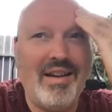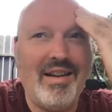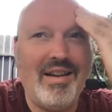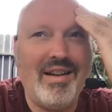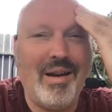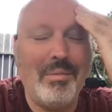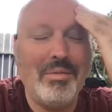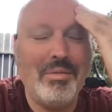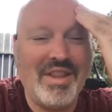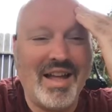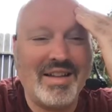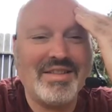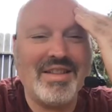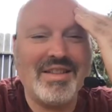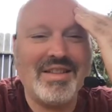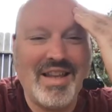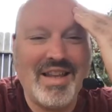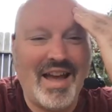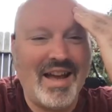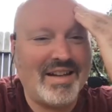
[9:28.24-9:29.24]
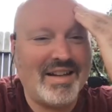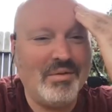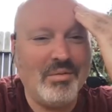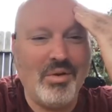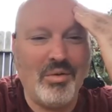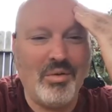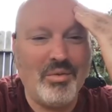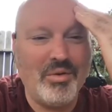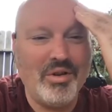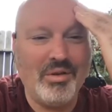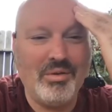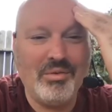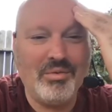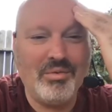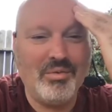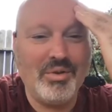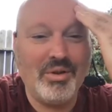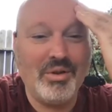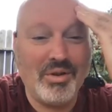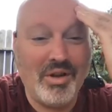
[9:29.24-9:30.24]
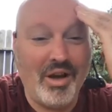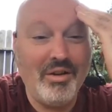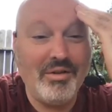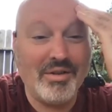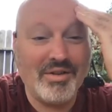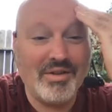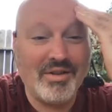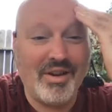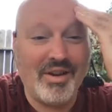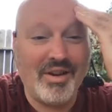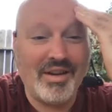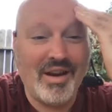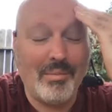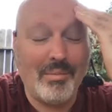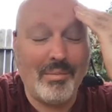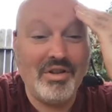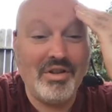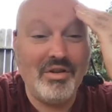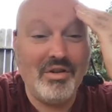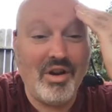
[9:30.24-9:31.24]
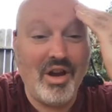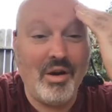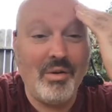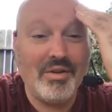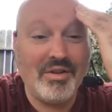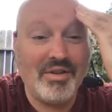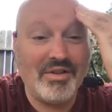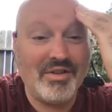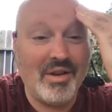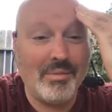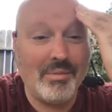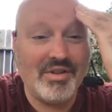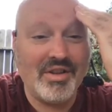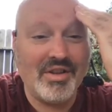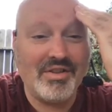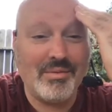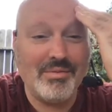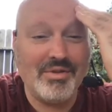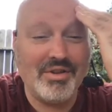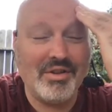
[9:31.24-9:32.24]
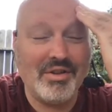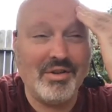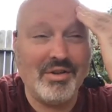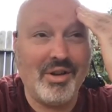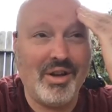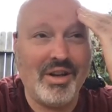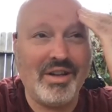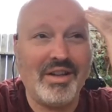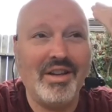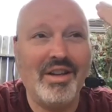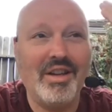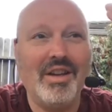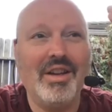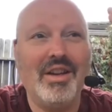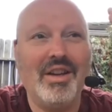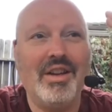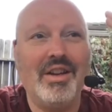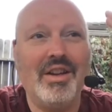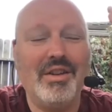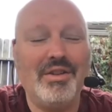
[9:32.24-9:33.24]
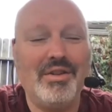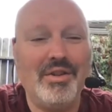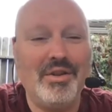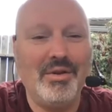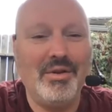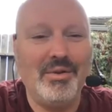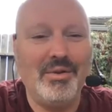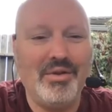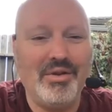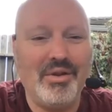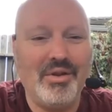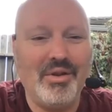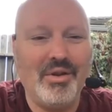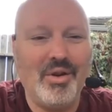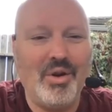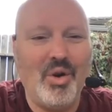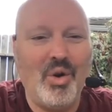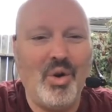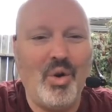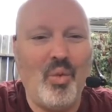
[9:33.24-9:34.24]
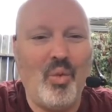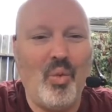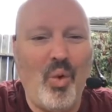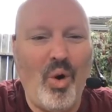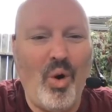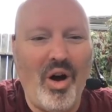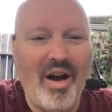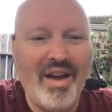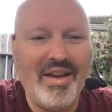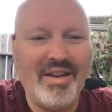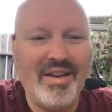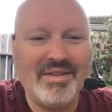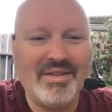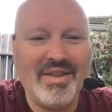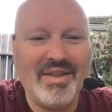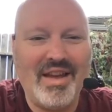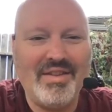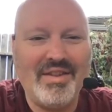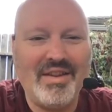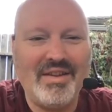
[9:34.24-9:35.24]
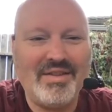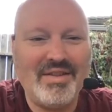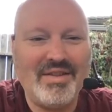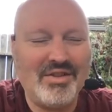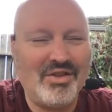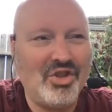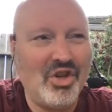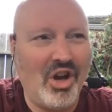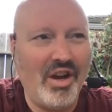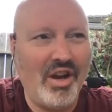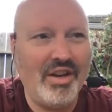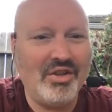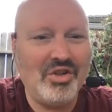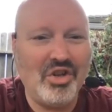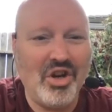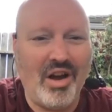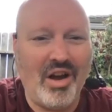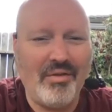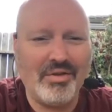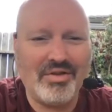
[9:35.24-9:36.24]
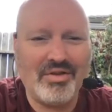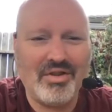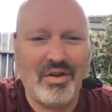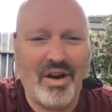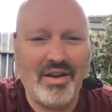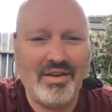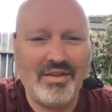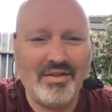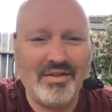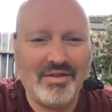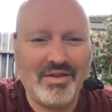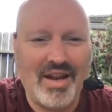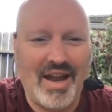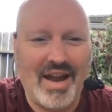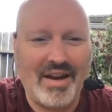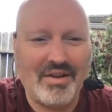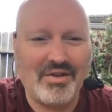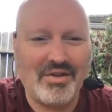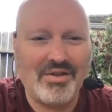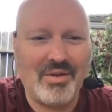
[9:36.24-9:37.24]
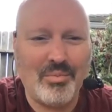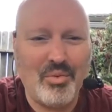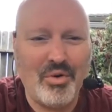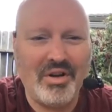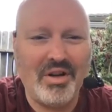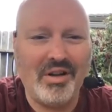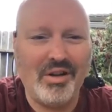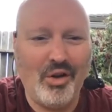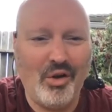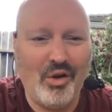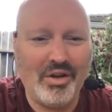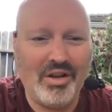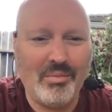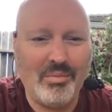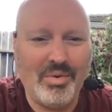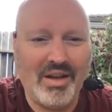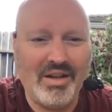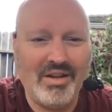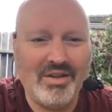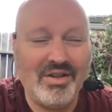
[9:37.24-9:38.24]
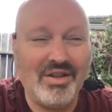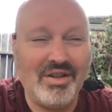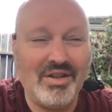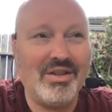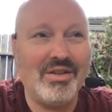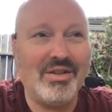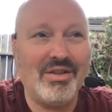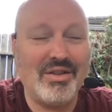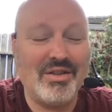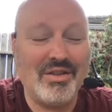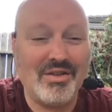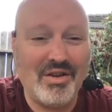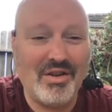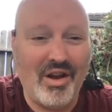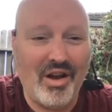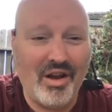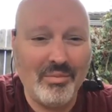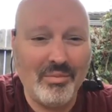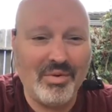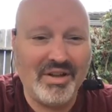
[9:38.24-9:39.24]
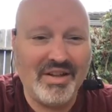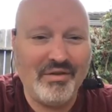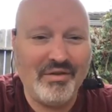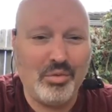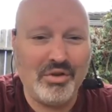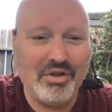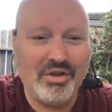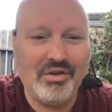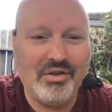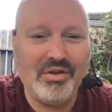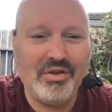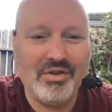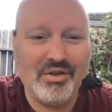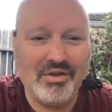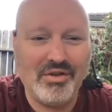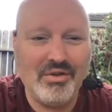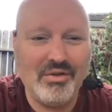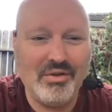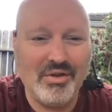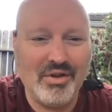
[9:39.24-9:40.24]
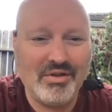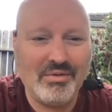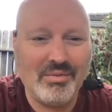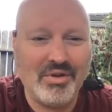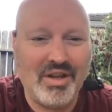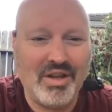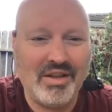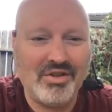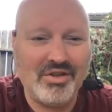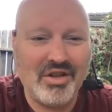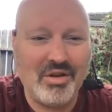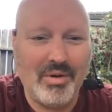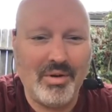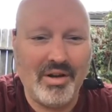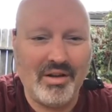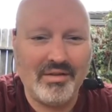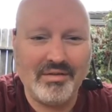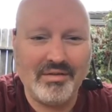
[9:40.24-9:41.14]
I mean, that's exactly what real real code is like. I mean, you go into some systems and you're like, dude, why is there this giant Java st- stack just to print a login page? This is just unbelievable. You could just do this with HTML.